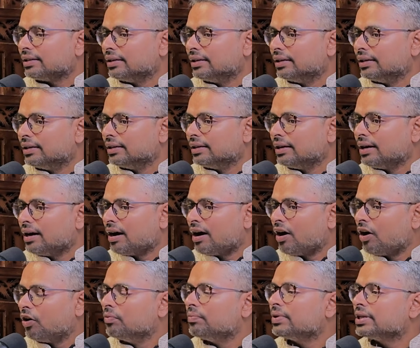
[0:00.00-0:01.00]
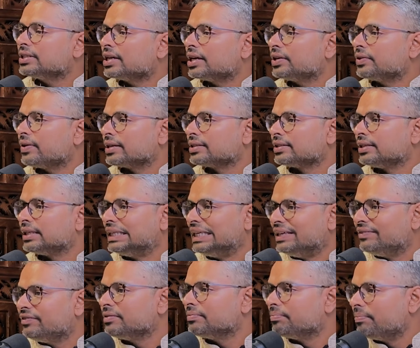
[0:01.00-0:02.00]
how much are you actually
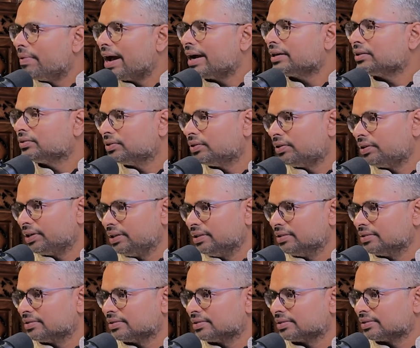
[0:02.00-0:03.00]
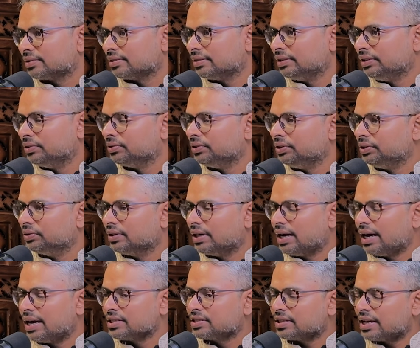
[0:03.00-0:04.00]
giving back to the audiences? You
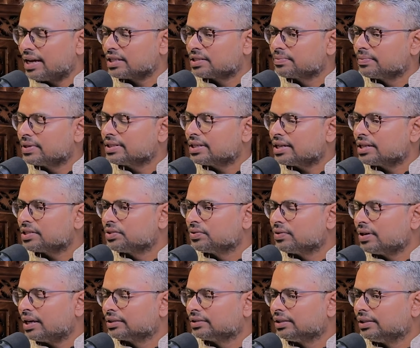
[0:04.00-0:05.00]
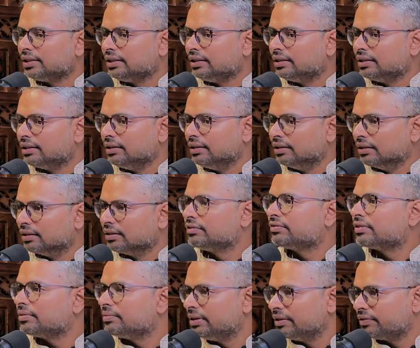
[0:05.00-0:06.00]
as much as you actually learn
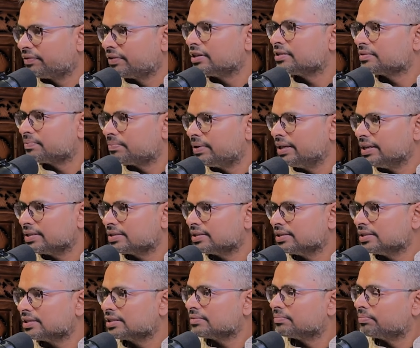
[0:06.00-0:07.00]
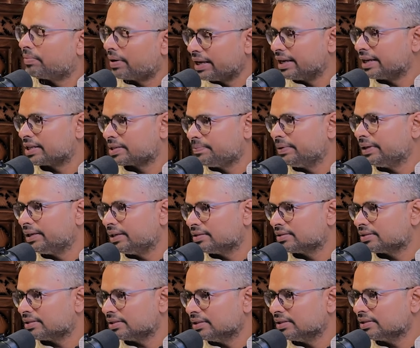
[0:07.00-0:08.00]
from different places by
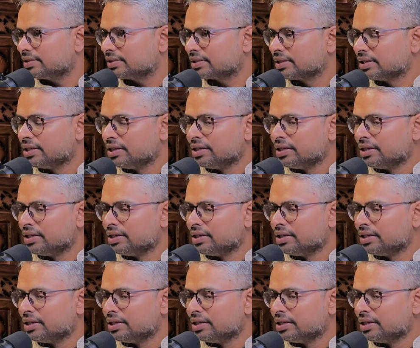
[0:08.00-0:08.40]
experiences,